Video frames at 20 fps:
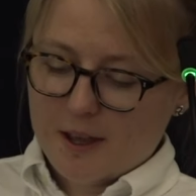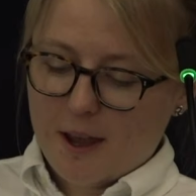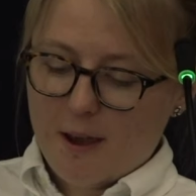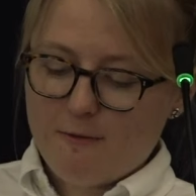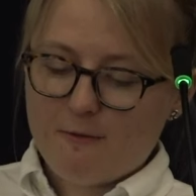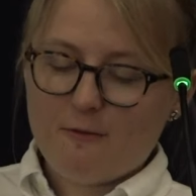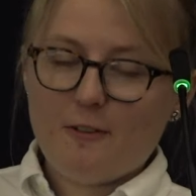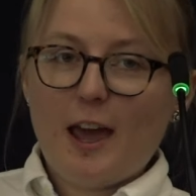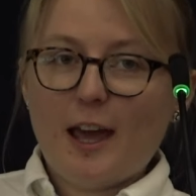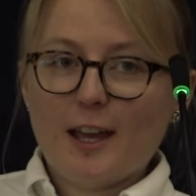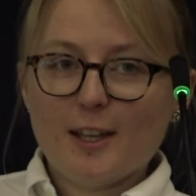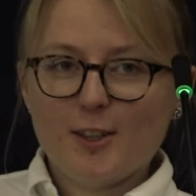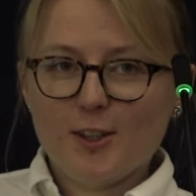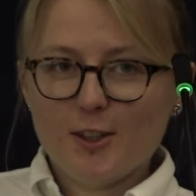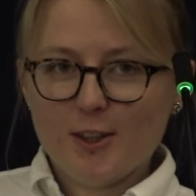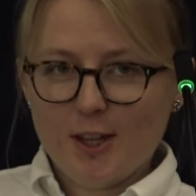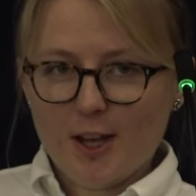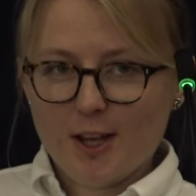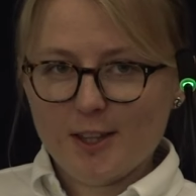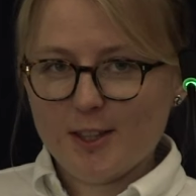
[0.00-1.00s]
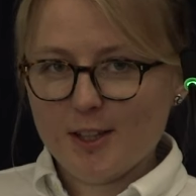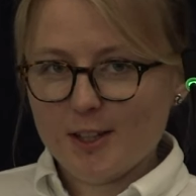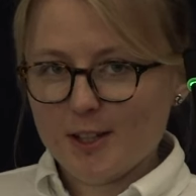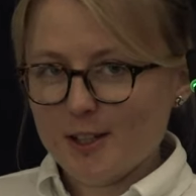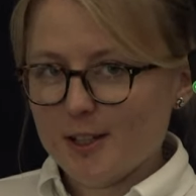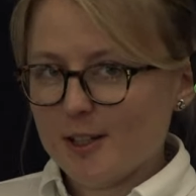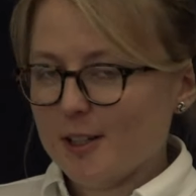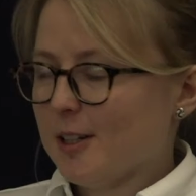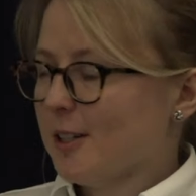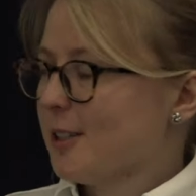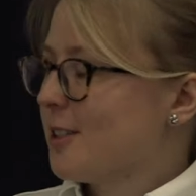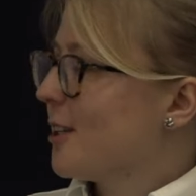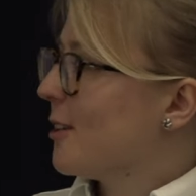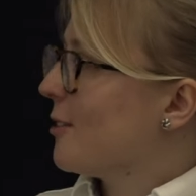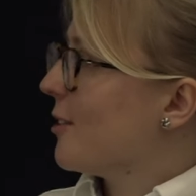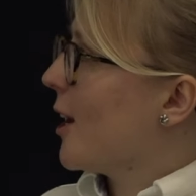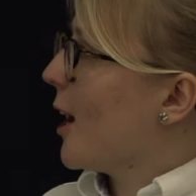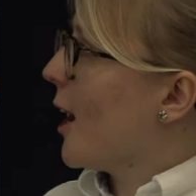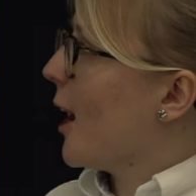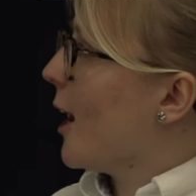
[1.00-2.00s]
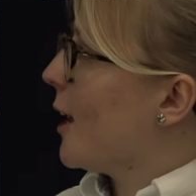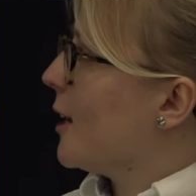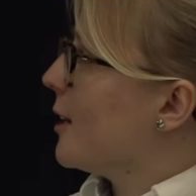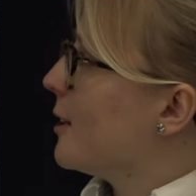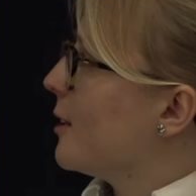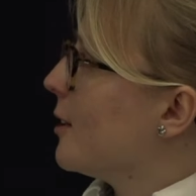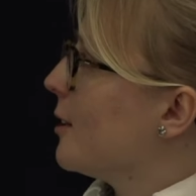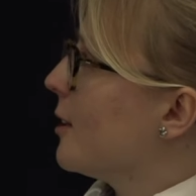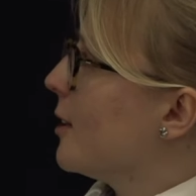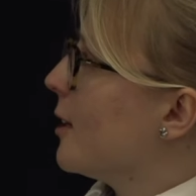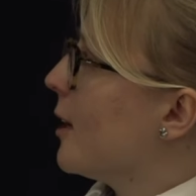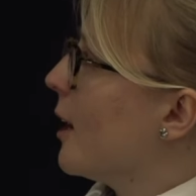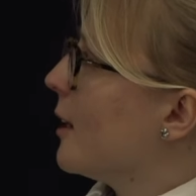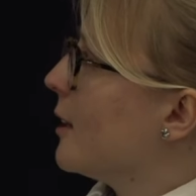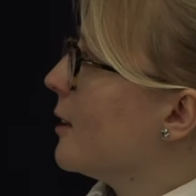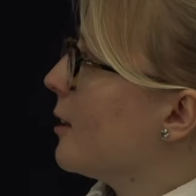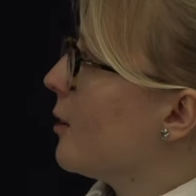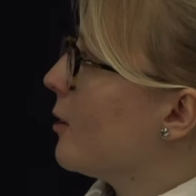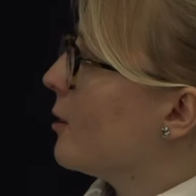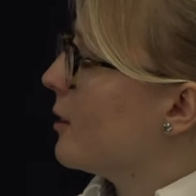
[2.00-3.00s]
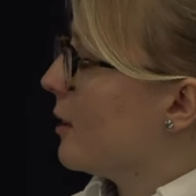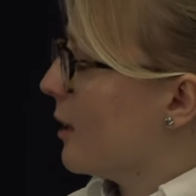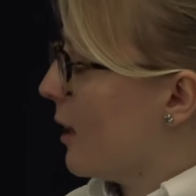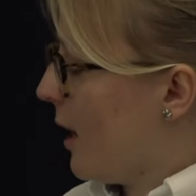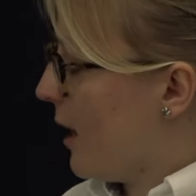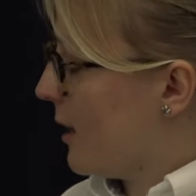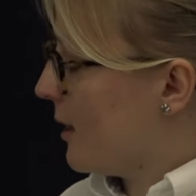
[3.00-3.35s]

effect that the artillery had and